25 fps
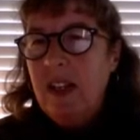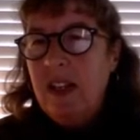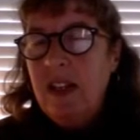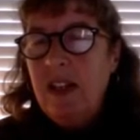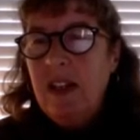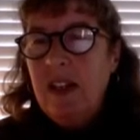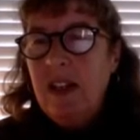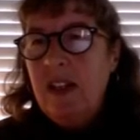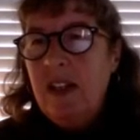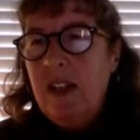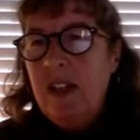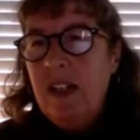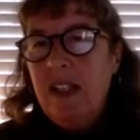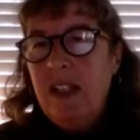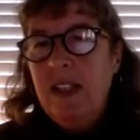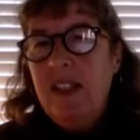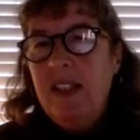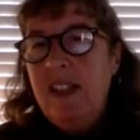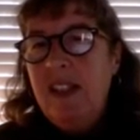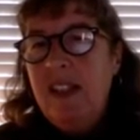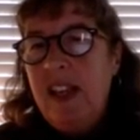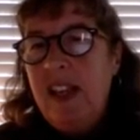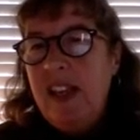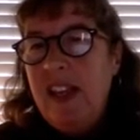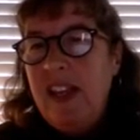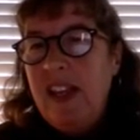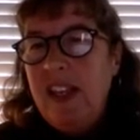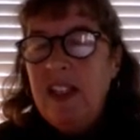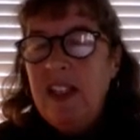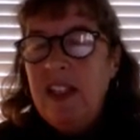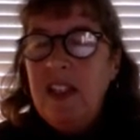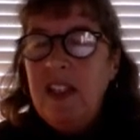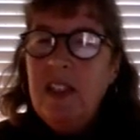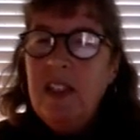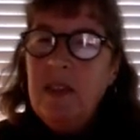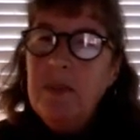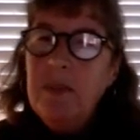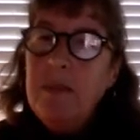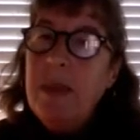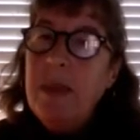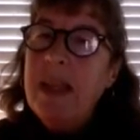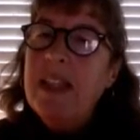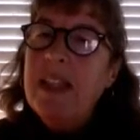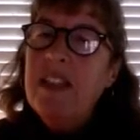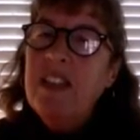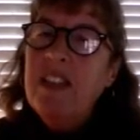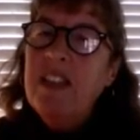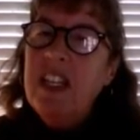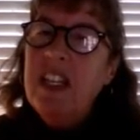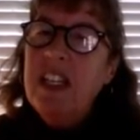Let's say it's
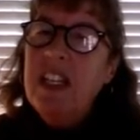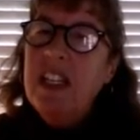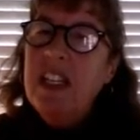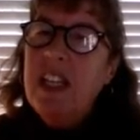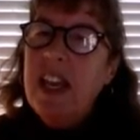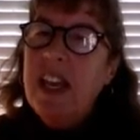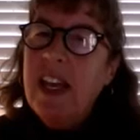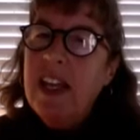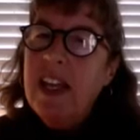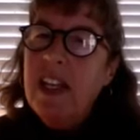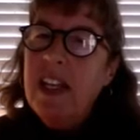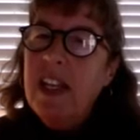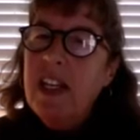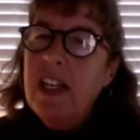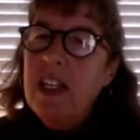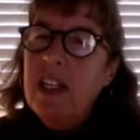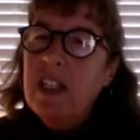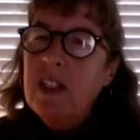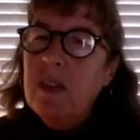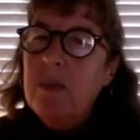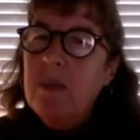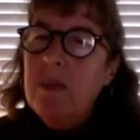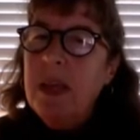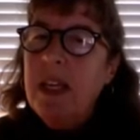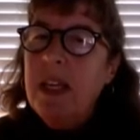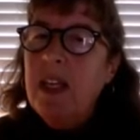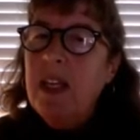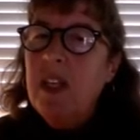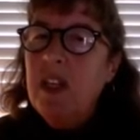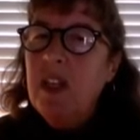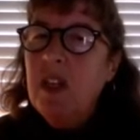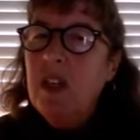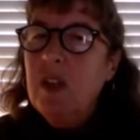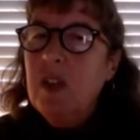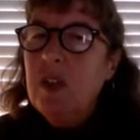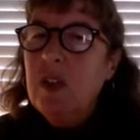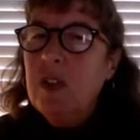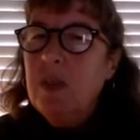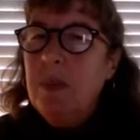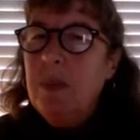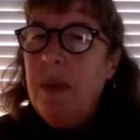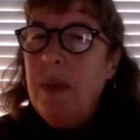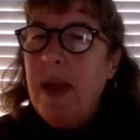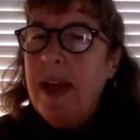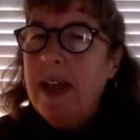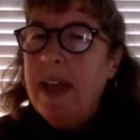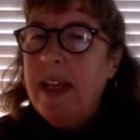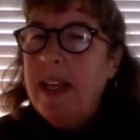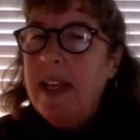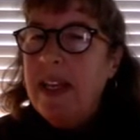benzene again, and it's being used
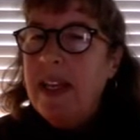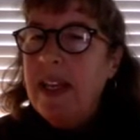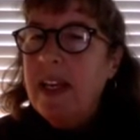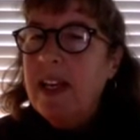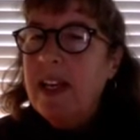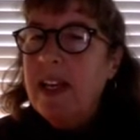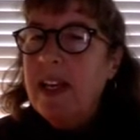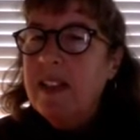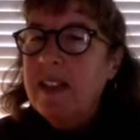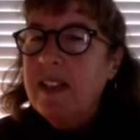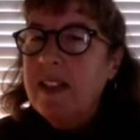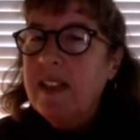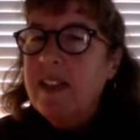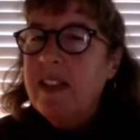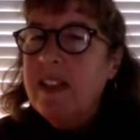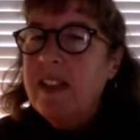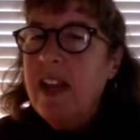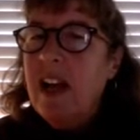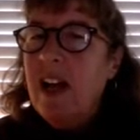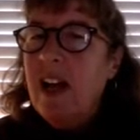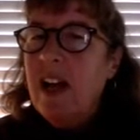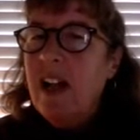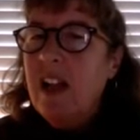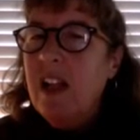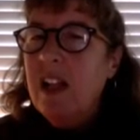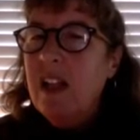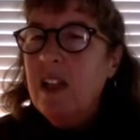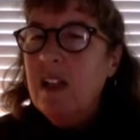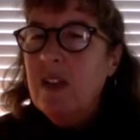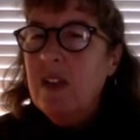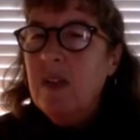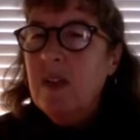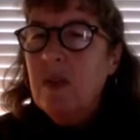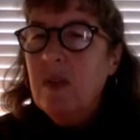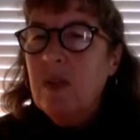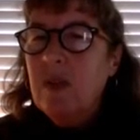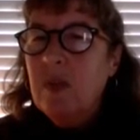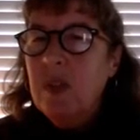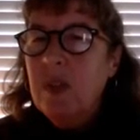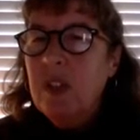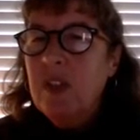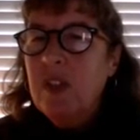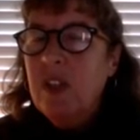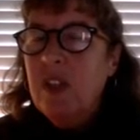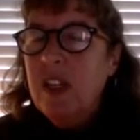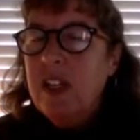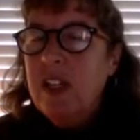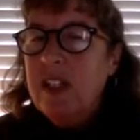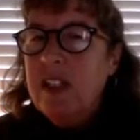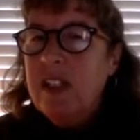by a cell, which is
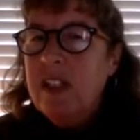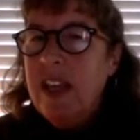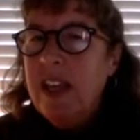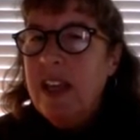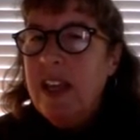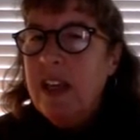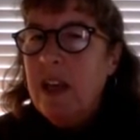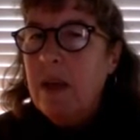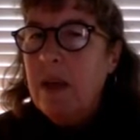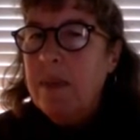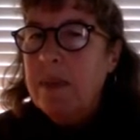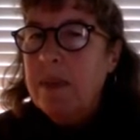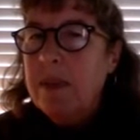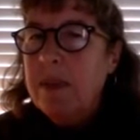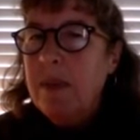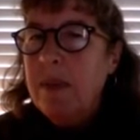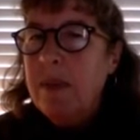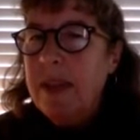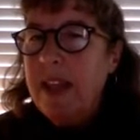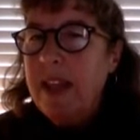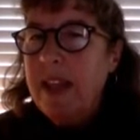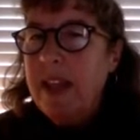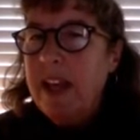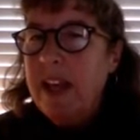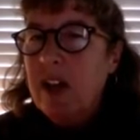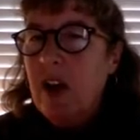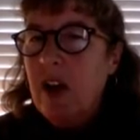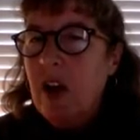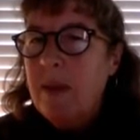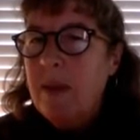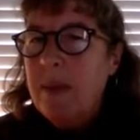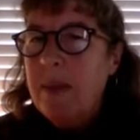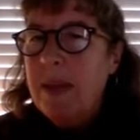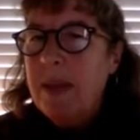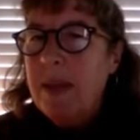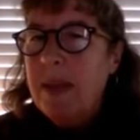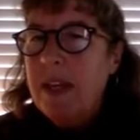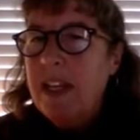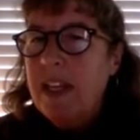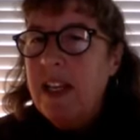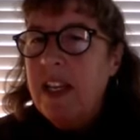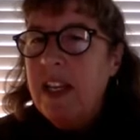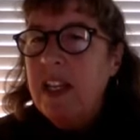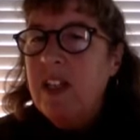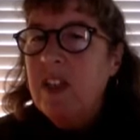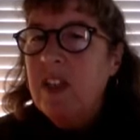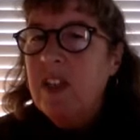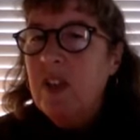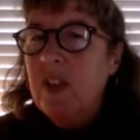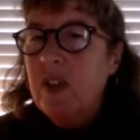going to take up some of that carbon
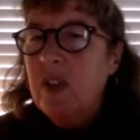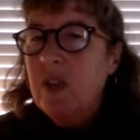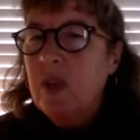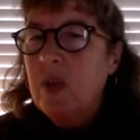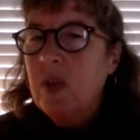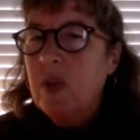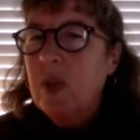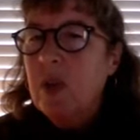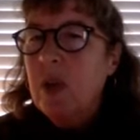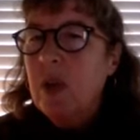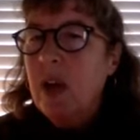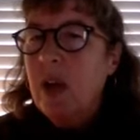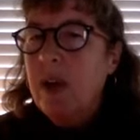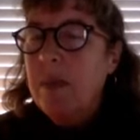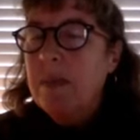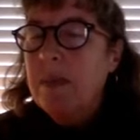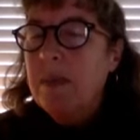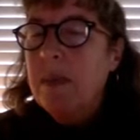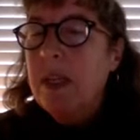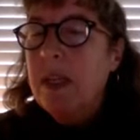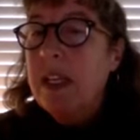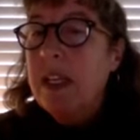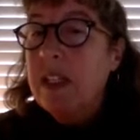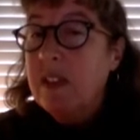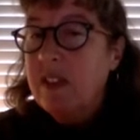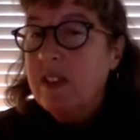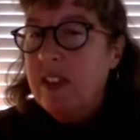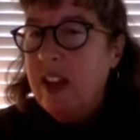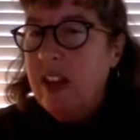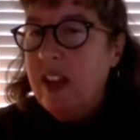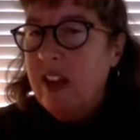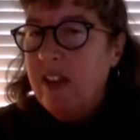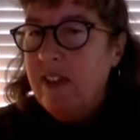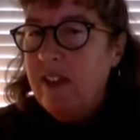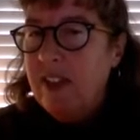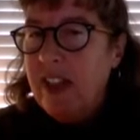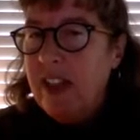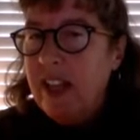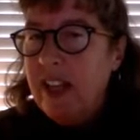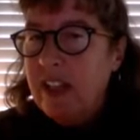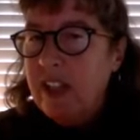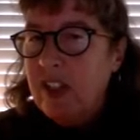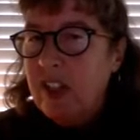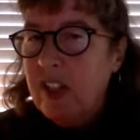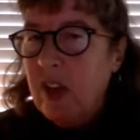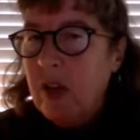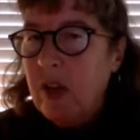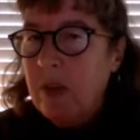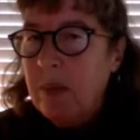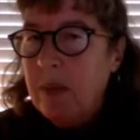into itself, and that's
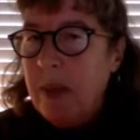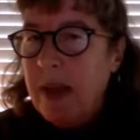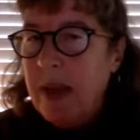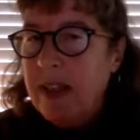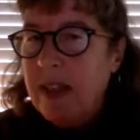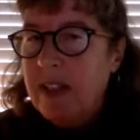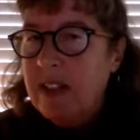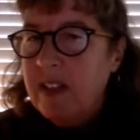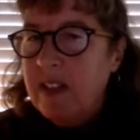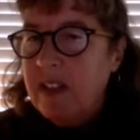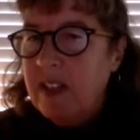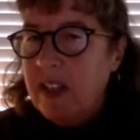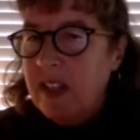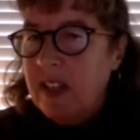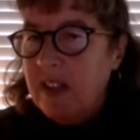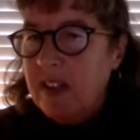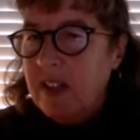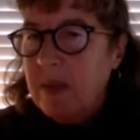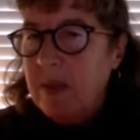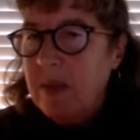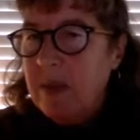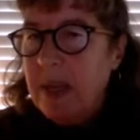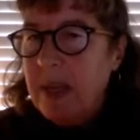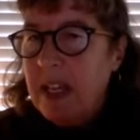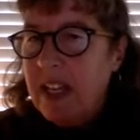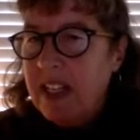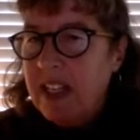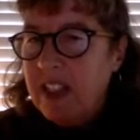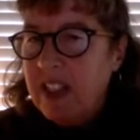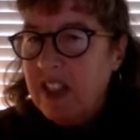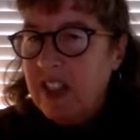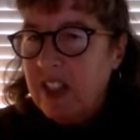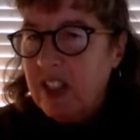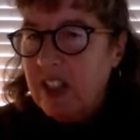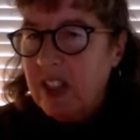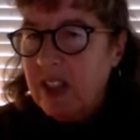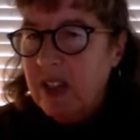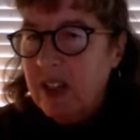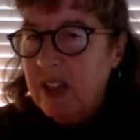shown by this assimilation.